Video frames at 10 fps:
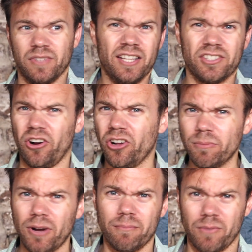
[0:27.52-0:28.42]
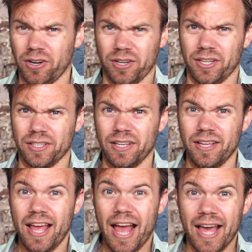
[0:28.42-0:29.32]
It's all about marketing,
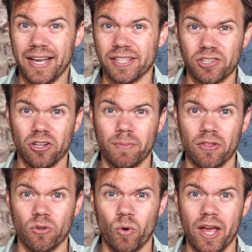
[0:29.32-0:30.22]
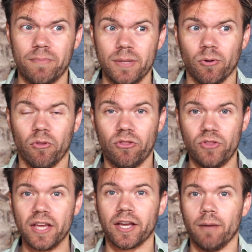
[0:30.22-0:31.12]
and it's all about the way people
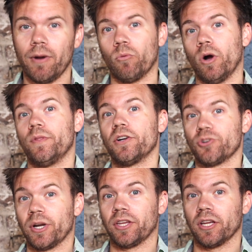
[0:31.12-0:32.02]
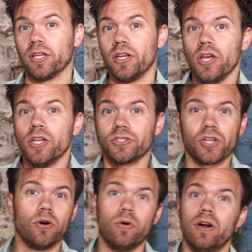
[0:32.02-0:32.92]
think about what they're drinking.
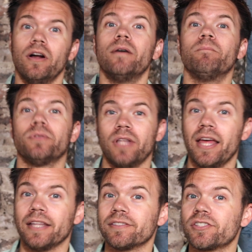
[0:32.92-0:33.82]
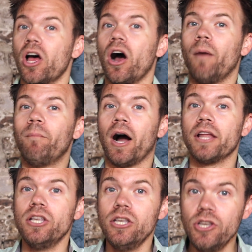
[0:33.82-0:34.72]
So blends, by
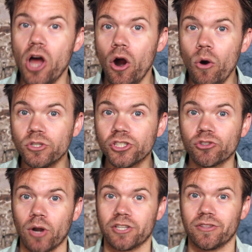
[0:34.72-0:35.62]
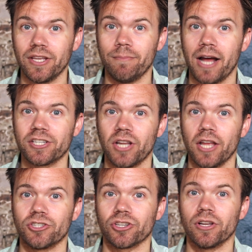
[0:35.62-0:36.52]
no stretch of the
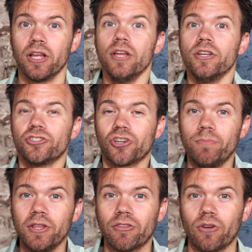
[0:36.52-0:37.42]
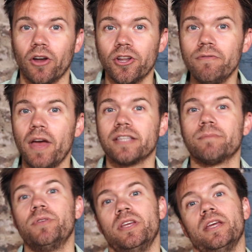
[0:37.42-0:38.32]
imagination, should be thought of as
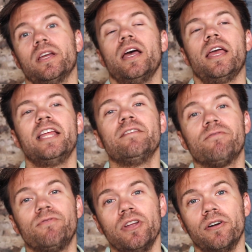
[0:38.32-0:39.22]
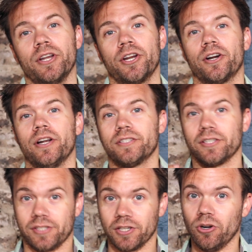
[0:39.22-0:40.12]
being inferior to
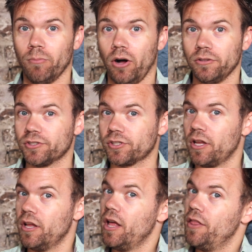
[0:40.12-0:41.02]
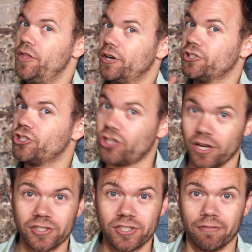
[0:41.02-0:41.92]
single malts. They're
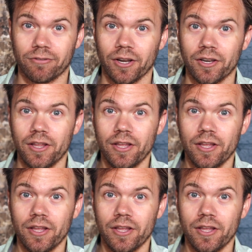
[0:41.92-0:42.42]
just different.